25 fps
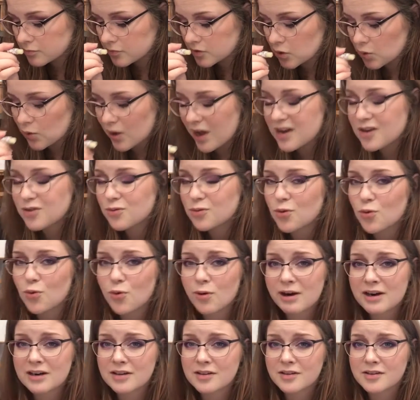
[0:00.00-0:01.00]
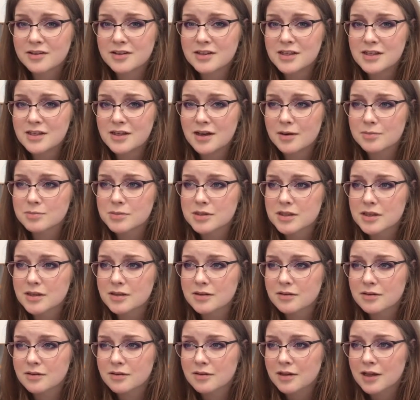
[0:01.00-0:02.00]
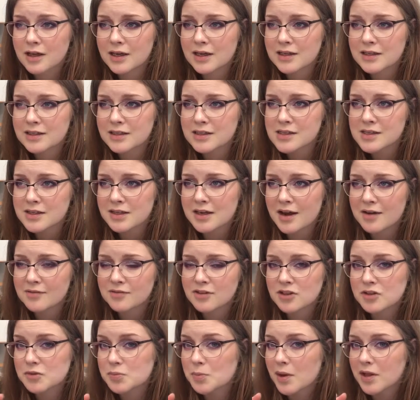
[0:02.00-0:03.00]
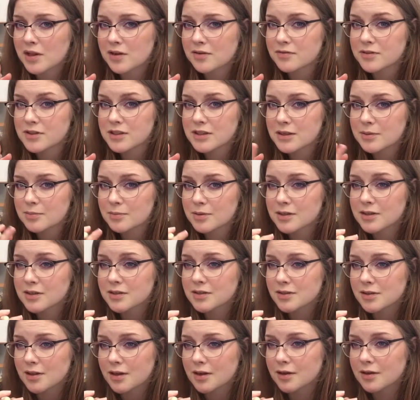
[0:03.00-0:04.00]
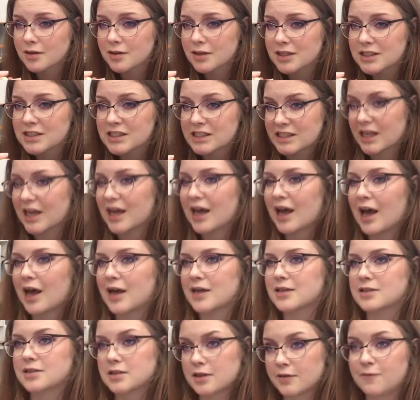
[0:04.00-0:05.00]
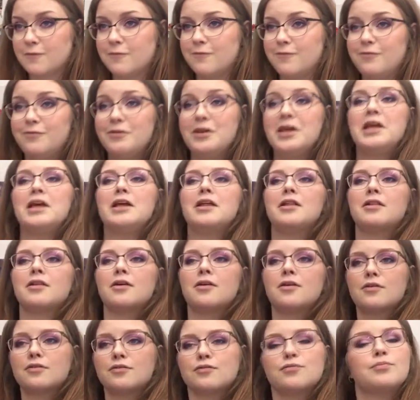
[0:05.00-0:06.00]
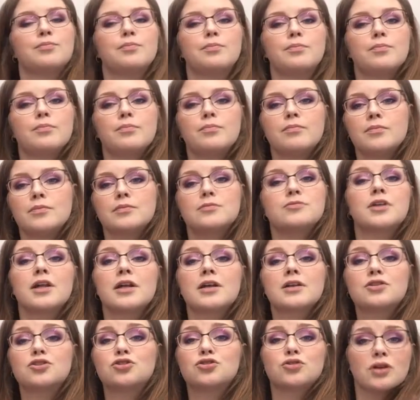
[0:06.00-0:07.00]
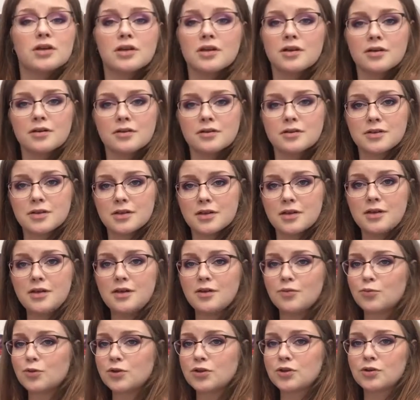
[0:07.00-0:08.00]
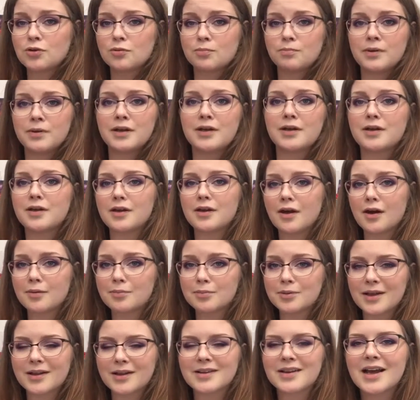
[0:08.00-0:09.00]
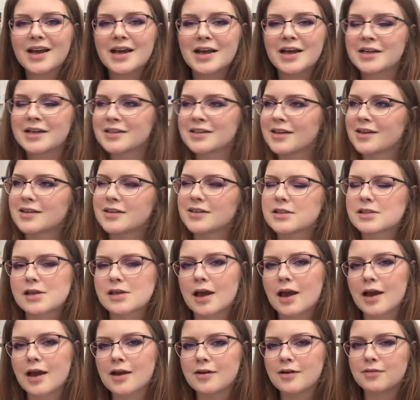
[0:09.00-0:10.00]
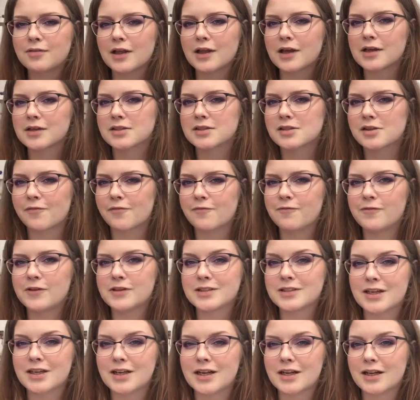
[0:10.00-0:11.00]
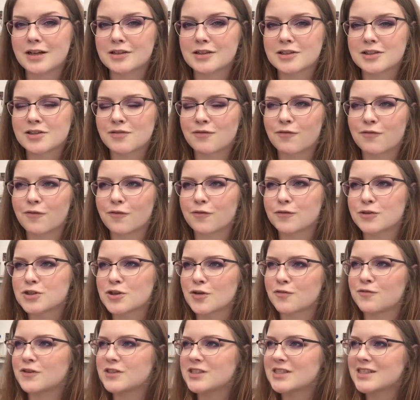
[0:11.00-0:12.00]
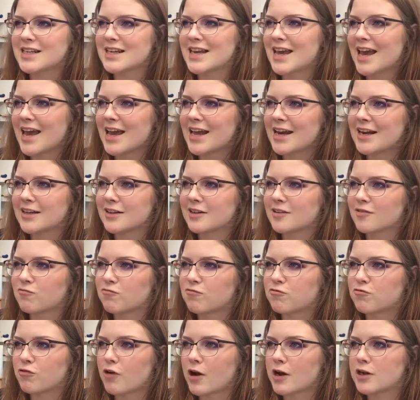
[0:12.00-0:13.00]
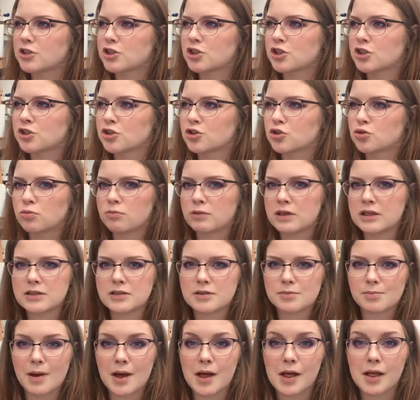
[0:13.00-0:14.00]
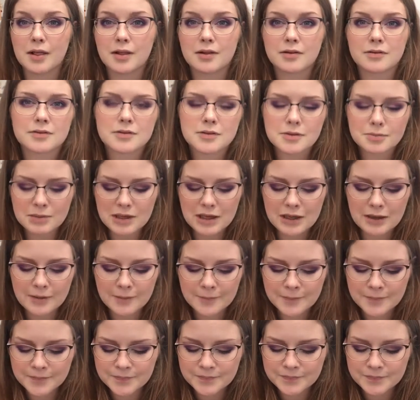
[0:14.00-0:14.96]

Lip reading: Though I don't know where the tea comes in. Like, it doesn't have the smell of tea, but it's like it has the feel of like drinking tea with your pinky up. That, like, it's a kind of like a sophisticated, fresh, sweet smell to me.